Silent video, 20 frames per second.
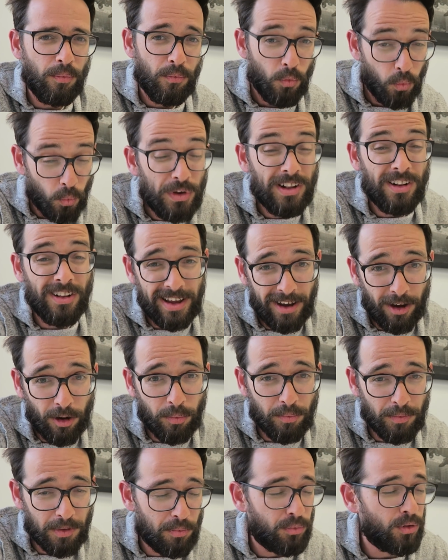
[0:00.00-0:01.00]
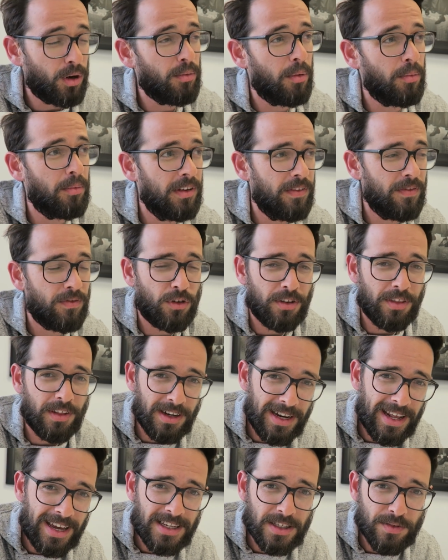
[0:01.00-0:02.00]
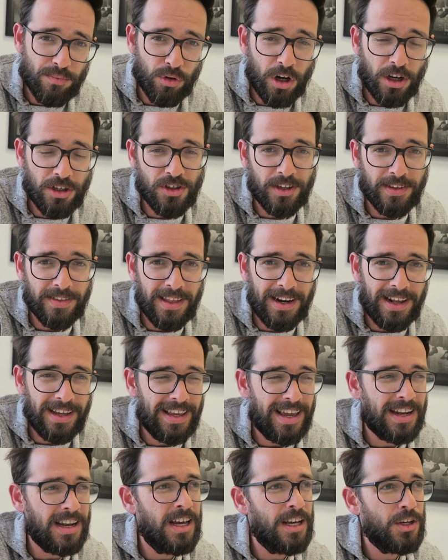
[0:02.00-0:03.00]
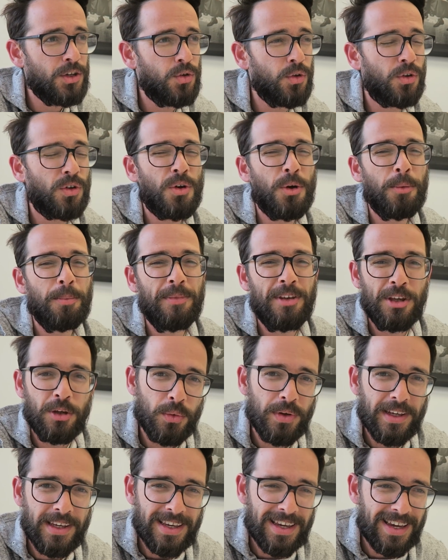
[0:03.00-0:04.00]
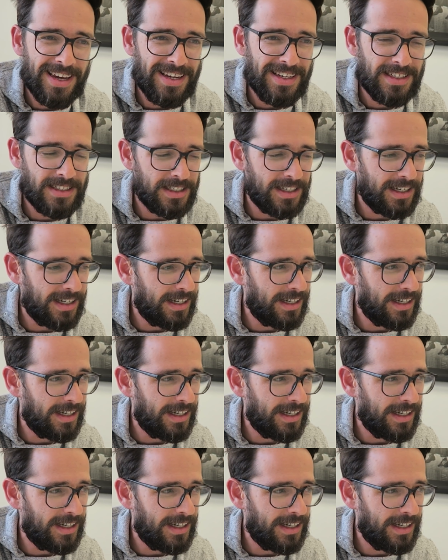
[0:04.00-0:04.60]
will help me probably for the next project that I get to communicate